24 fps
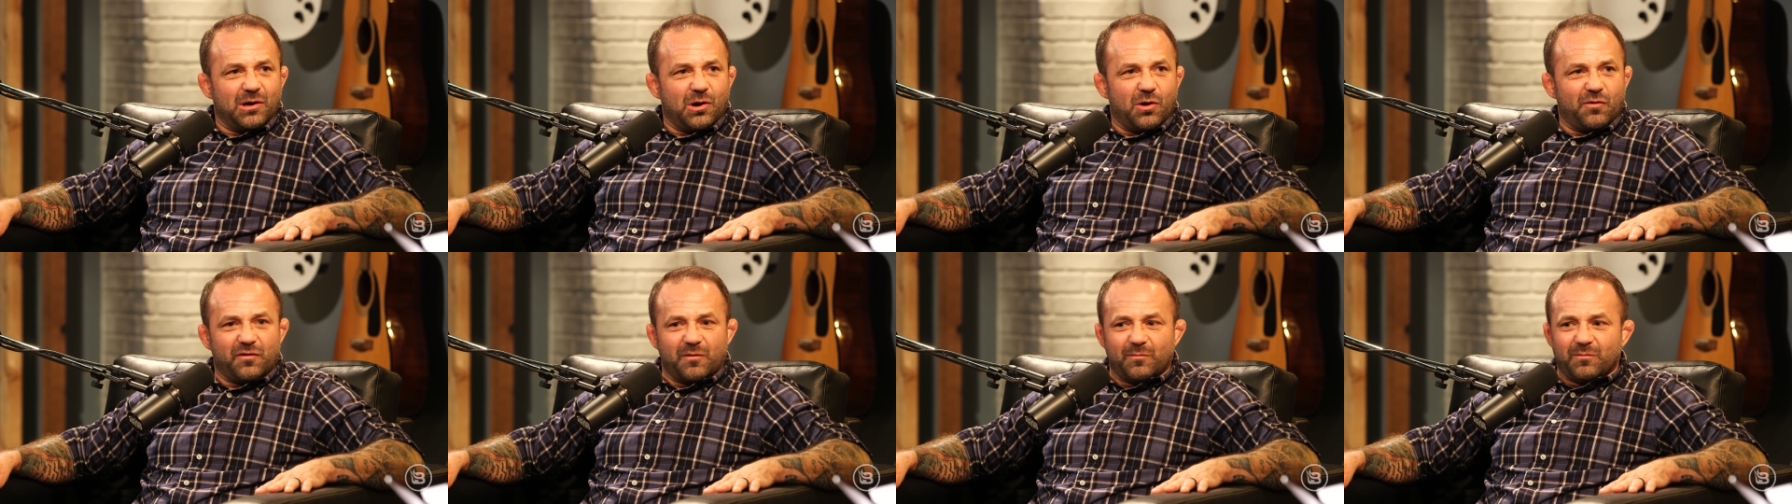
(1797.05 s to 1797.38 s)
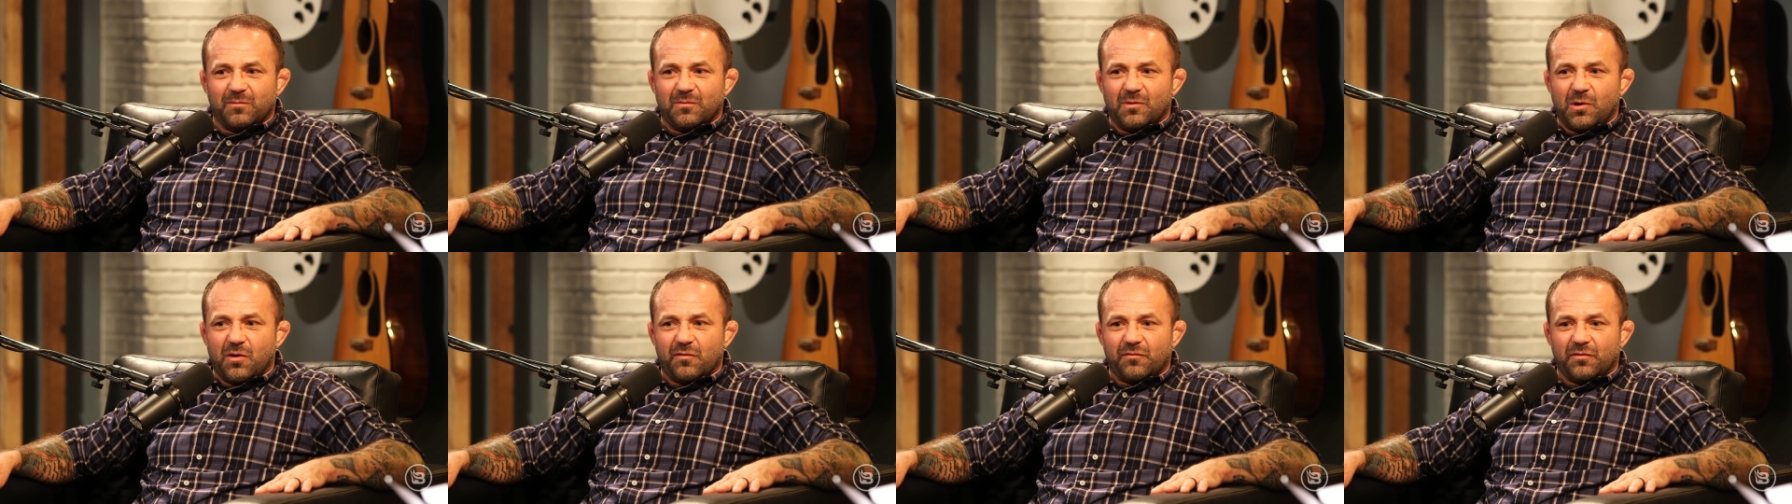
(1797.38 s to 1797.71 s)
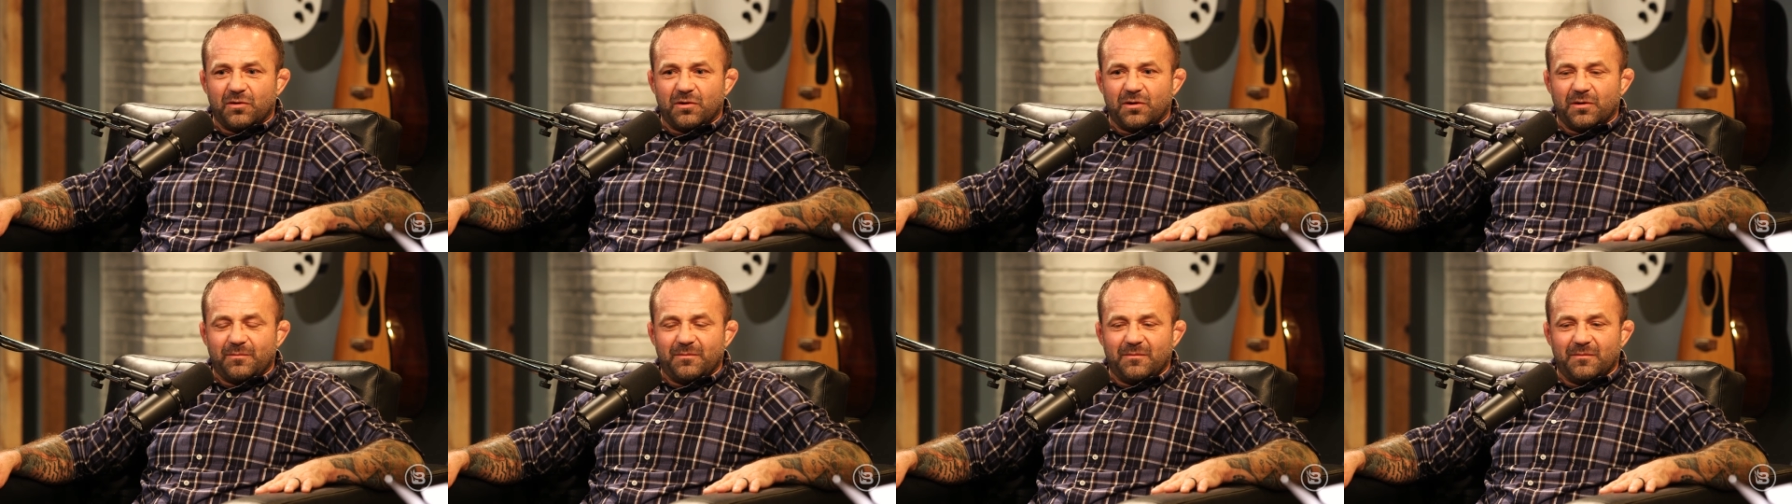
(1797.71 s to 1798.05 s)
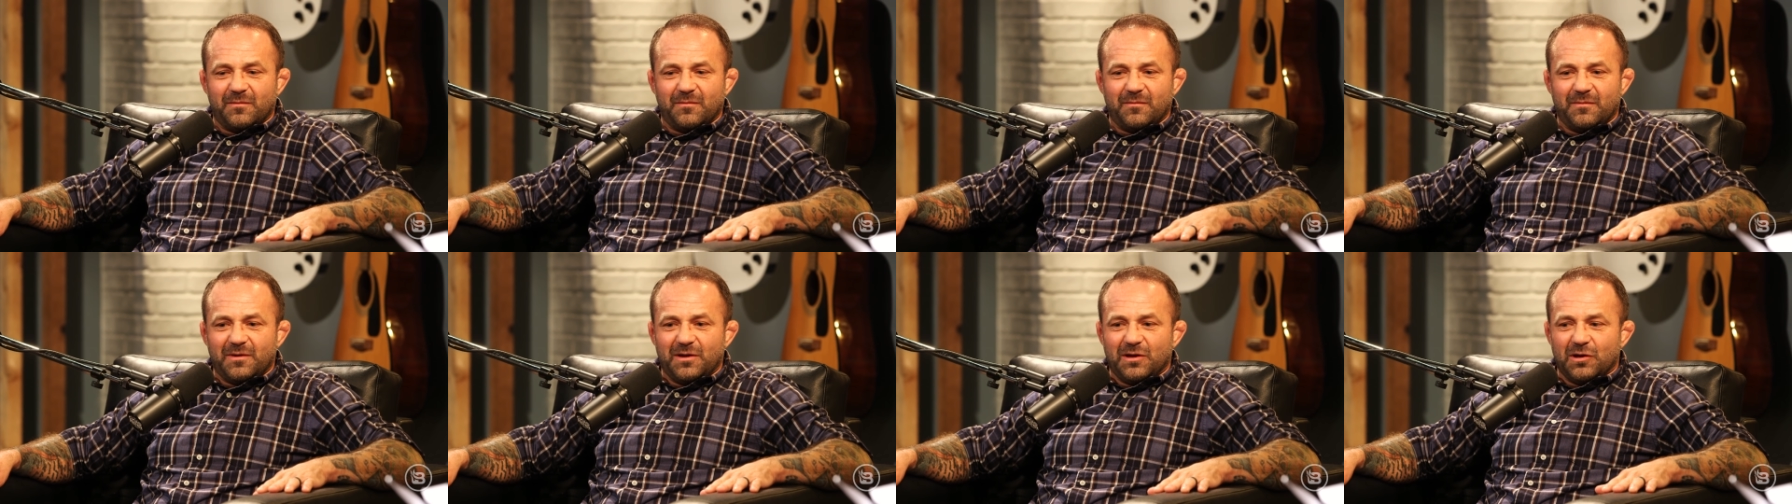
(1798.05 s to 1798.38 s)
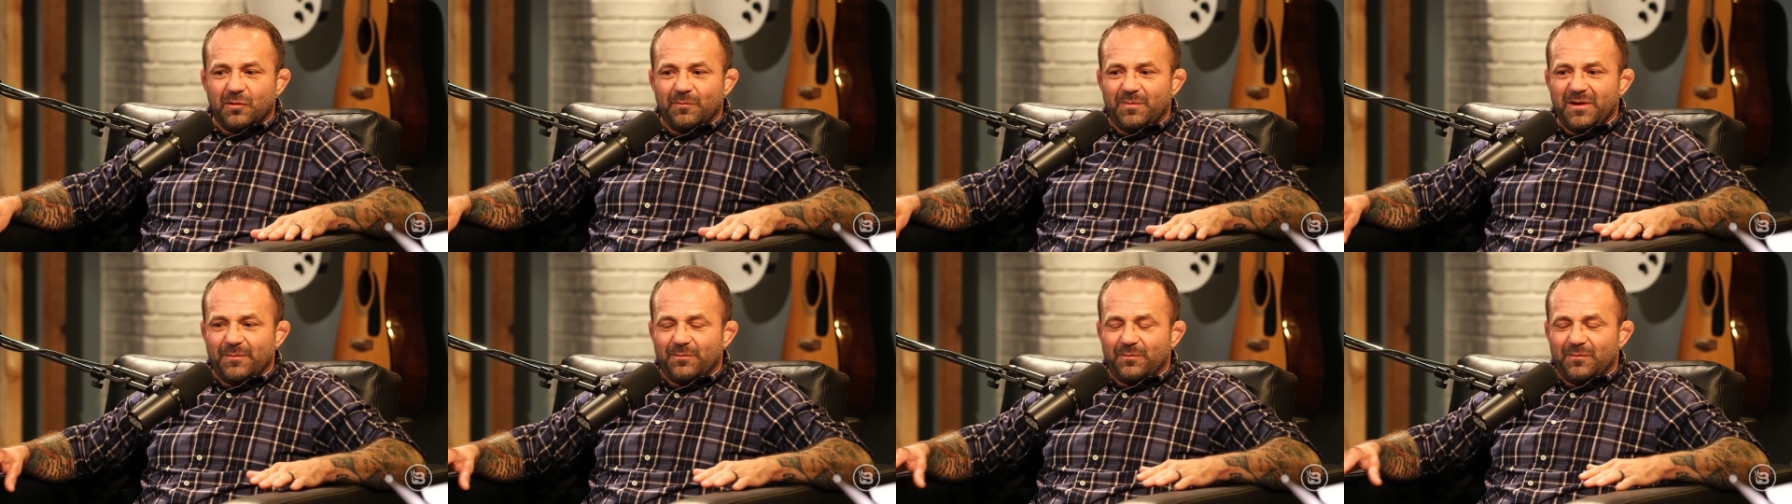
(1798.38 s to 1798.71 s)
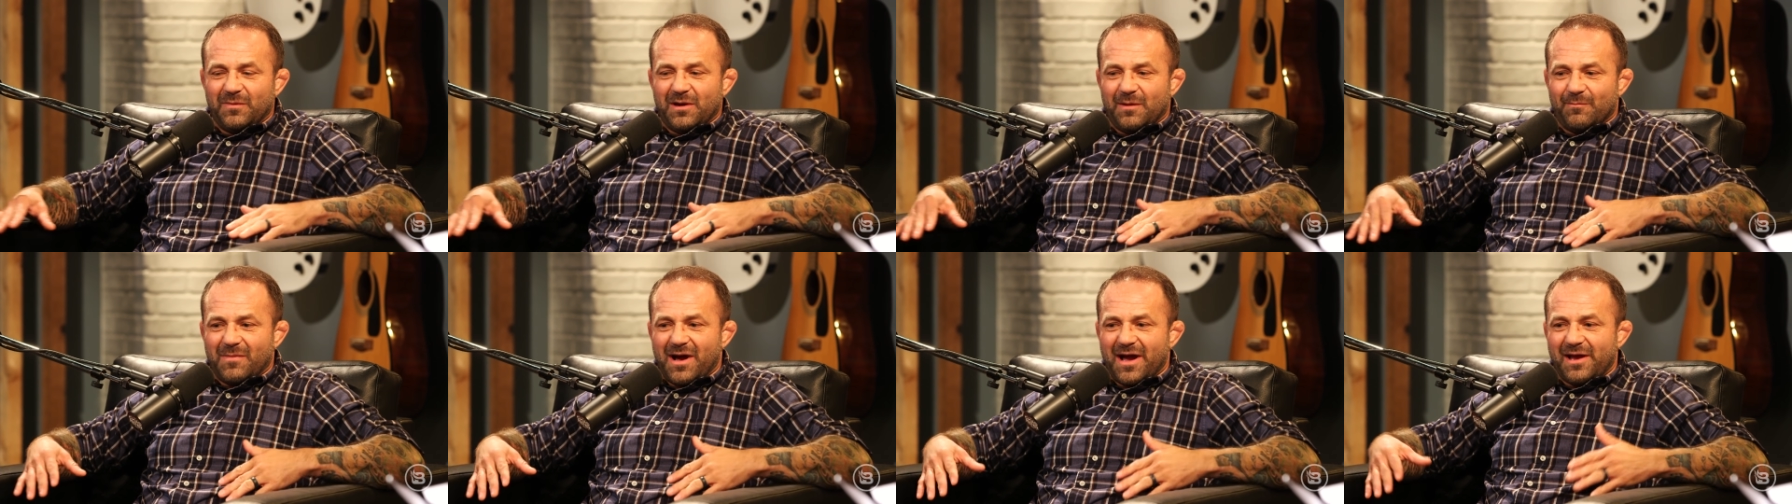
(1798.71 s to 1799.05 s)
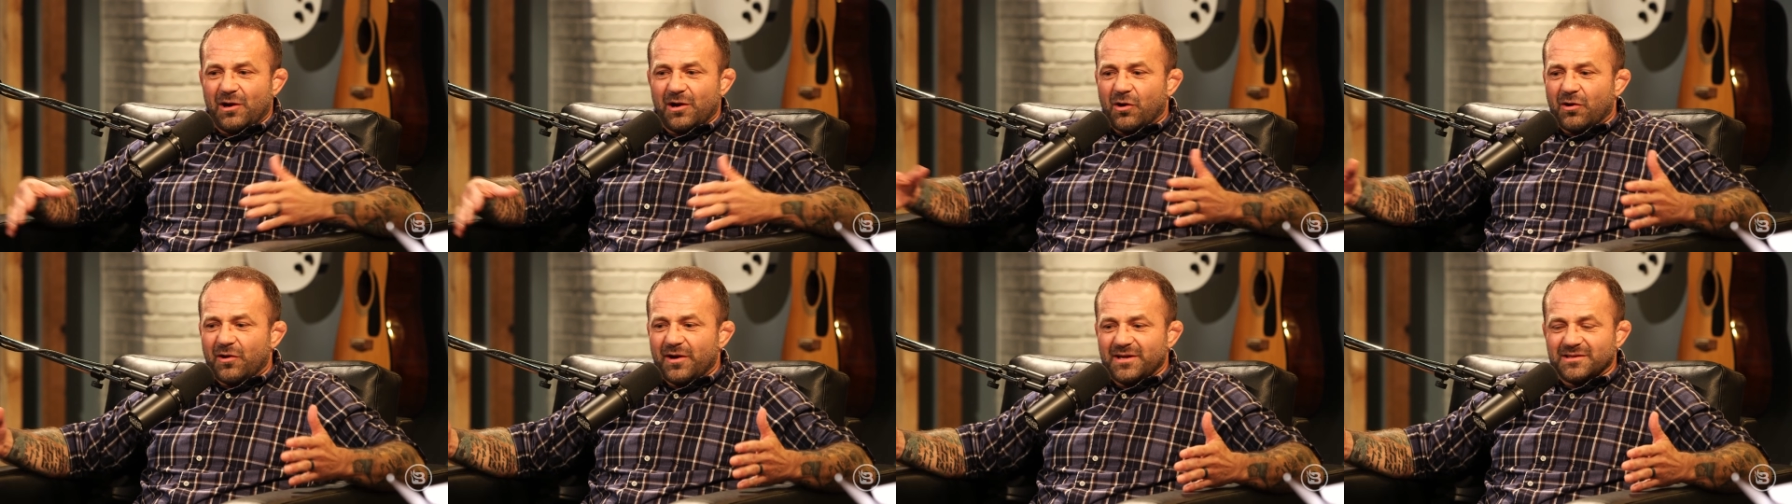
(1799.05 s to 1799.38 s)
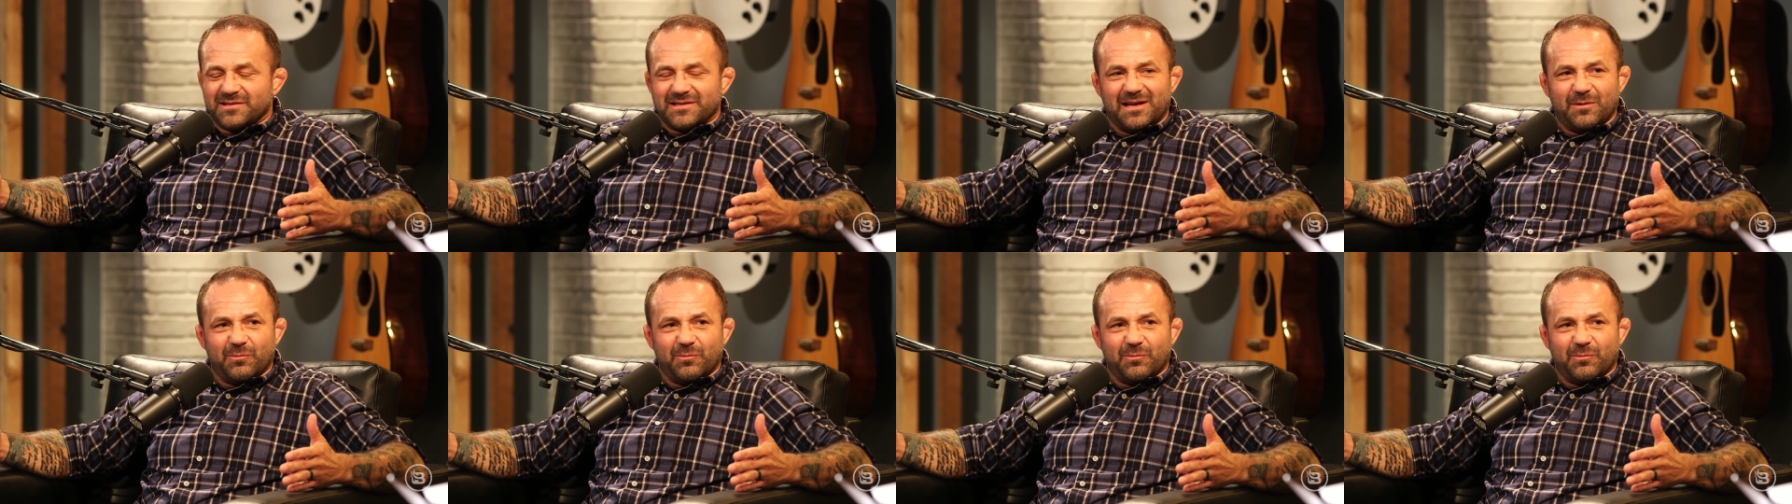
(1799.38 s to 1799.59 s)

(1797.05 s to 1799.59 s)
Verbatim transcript: over over you know minorities,